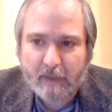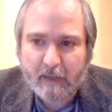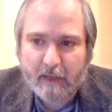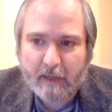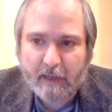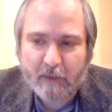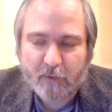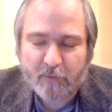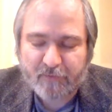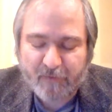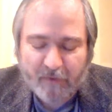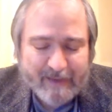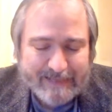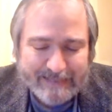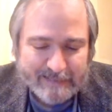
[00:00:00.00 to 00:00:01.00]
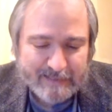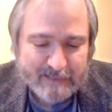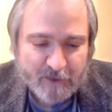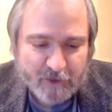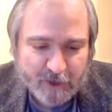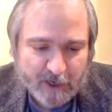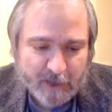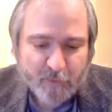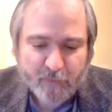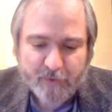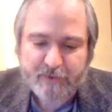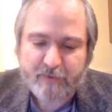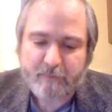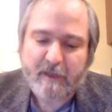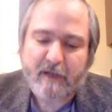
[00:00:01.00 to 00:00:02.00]
And he was very
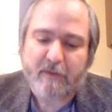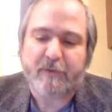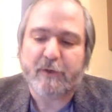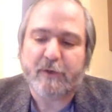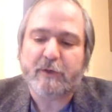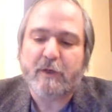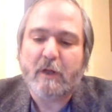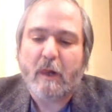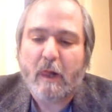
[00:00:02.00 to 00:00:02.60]
disingenuous about this